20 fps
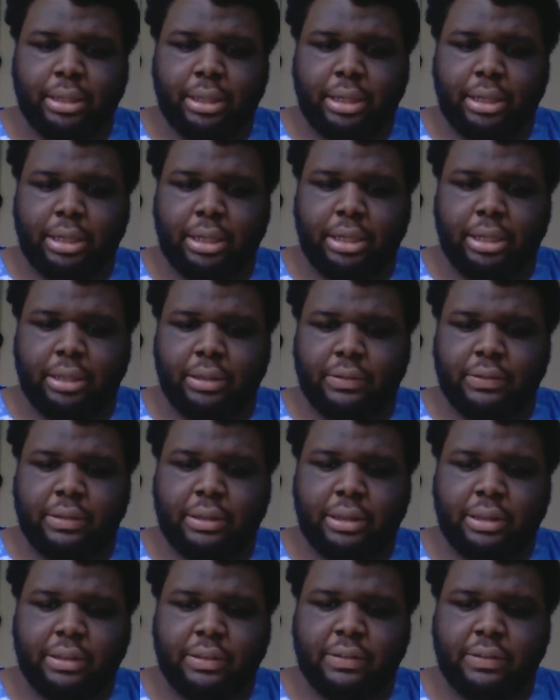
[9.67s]
a
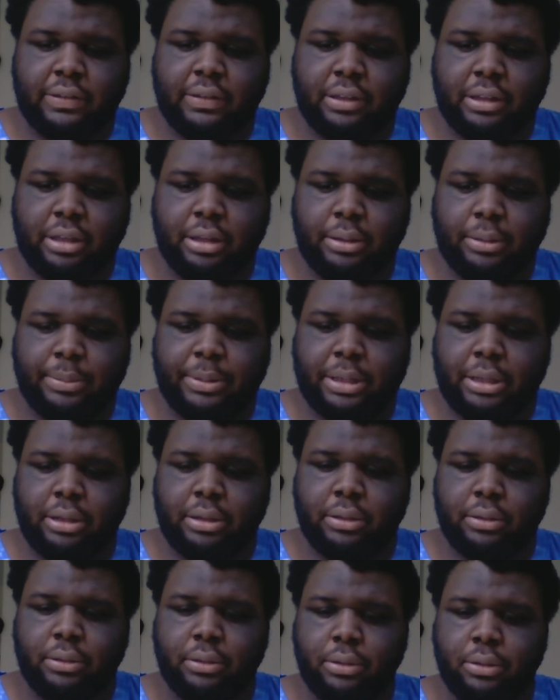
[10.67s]
test
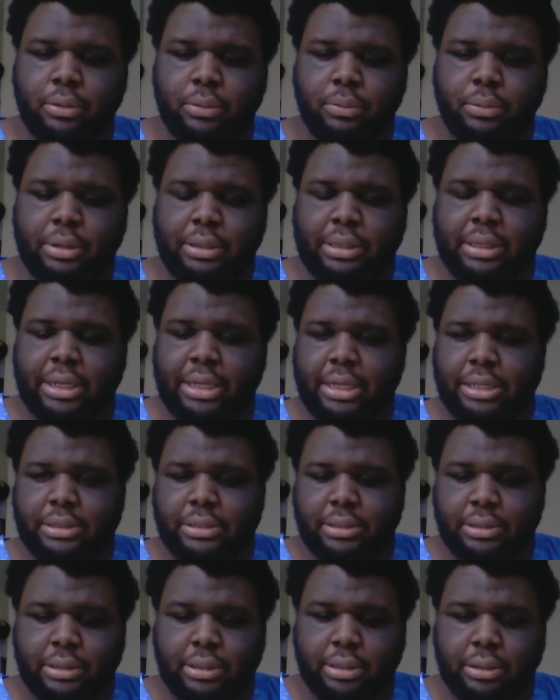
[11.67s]
about what they
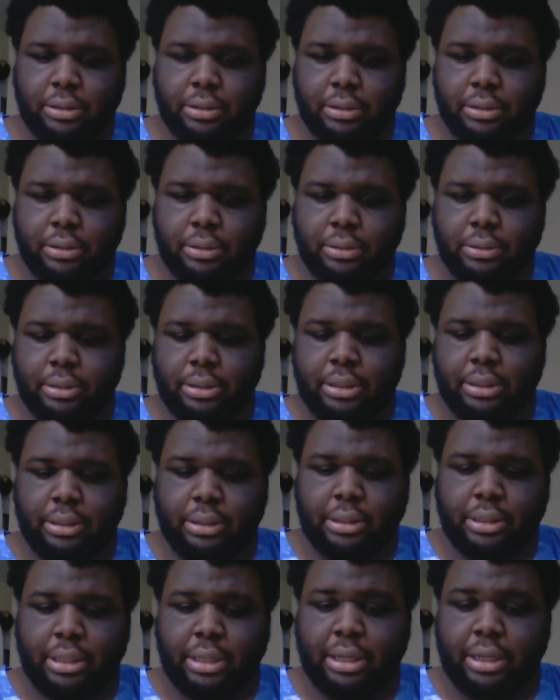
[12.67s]
actually learned
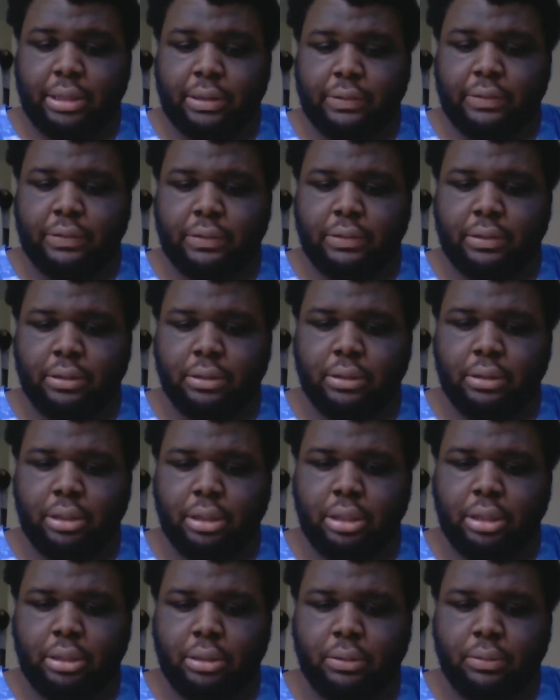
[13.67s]
in class,
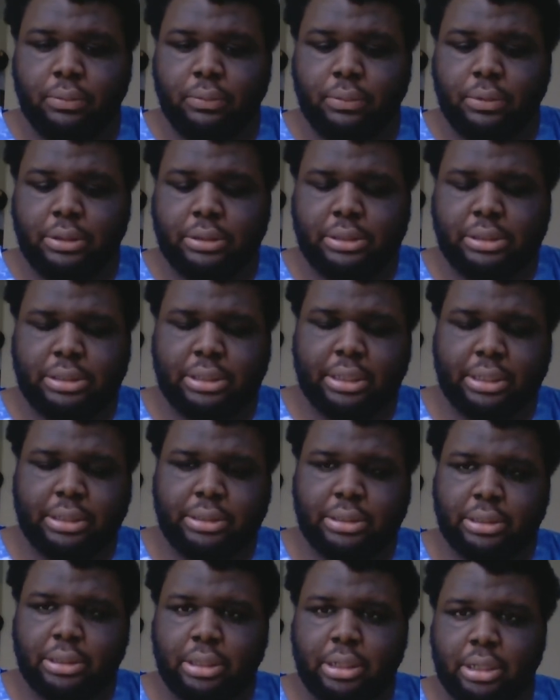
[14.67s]
and which is
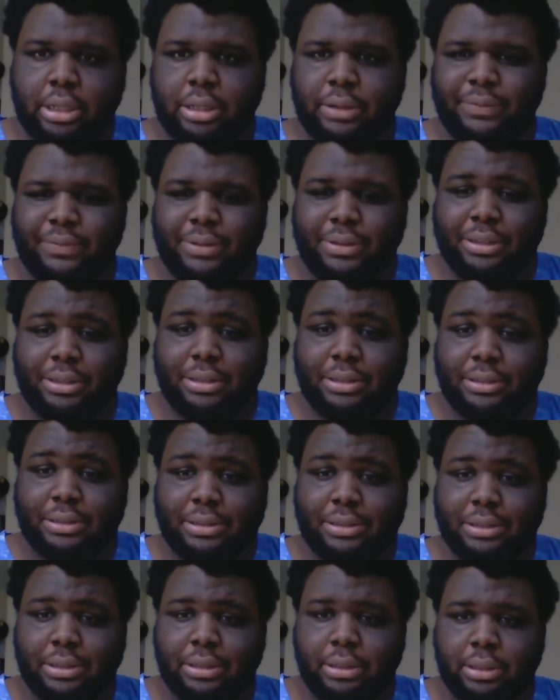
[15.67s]
actually
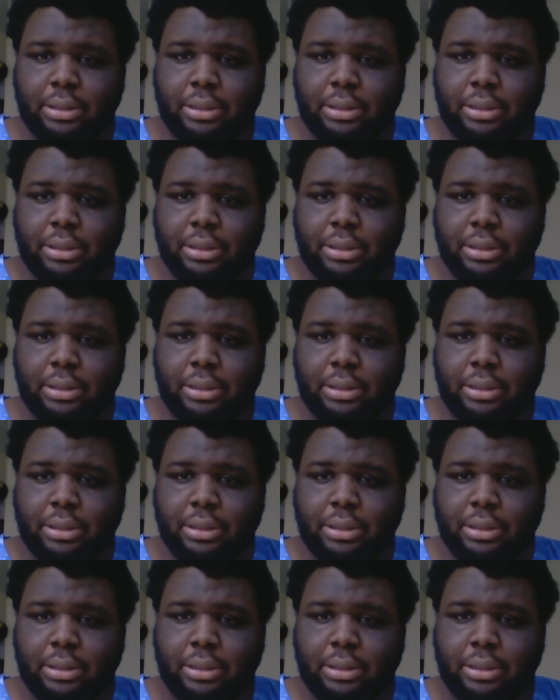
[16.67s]
obvious